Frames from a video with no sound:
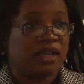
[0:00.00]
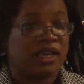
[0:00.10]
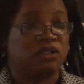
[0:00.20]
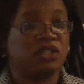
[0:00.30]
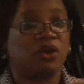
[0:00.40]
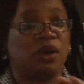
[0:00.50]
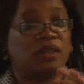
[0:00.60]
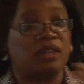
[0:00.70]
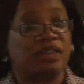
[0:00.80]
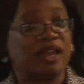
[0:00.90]
And so I
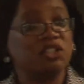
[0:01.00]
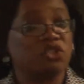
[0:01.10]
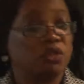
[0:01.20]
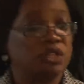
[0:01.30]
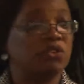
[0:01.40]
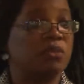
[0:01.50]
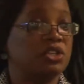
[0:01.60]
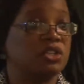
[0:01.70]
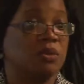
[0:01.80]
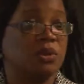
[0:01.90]
think that's a
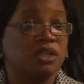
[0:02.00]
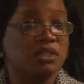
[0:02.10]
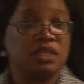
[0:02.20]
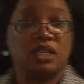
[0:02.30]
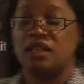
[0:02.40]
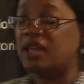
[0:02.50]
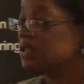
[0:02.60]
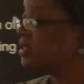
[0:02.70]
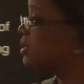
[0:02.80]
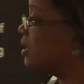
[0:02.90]
transformation that we're going to see in the
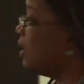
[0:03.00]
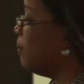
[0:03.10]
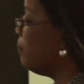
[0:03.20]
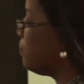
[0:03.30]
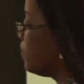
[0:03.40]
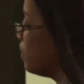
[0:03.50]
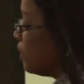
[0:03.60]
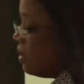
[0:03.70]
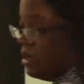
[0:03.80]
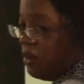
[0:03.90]
next
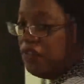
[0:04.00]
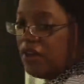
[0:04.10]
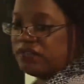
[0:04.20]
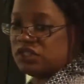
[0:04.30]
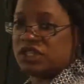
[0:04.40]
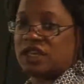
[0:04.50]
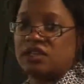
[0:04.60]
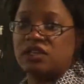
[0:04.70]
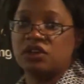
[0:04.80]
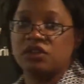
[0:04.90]
5 to 10
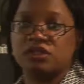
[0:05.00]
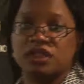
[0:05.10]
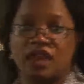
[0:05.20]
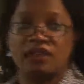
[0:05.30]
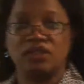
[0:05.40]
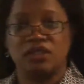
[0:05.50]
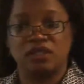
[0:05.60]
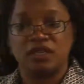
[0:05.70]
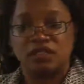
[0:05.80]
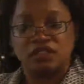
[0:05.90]
years as
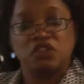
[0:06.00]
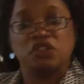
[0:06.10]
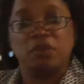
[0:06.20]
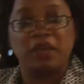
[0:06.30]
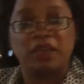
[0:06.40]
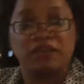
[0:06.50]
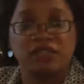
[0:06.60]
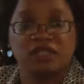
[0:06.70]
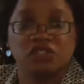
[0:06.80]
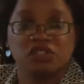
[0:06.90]
this digital
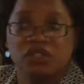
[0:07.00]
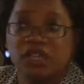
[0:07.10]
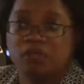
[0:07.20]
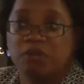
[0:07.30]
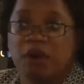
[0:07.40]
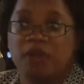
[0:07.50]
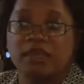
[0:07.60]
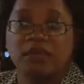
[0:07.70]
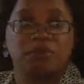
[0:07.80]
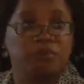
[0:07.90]
manifestation takes
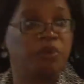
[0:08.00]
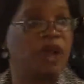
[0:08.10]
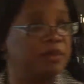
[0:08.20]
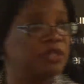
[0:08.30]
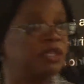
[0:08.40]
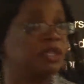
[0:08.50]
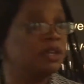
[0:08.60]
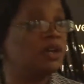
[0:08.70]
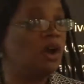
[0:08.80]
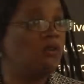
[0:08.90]
primacy
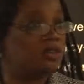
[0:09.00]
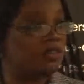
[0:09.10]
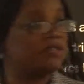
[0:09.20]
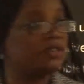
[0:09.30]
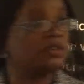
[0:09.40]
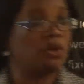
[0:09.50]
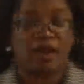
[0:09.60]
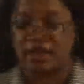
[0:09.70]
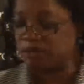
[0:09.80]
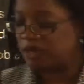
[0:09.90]
over the physical
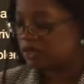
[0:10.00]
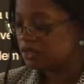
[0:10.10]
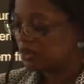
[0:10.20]
aspects.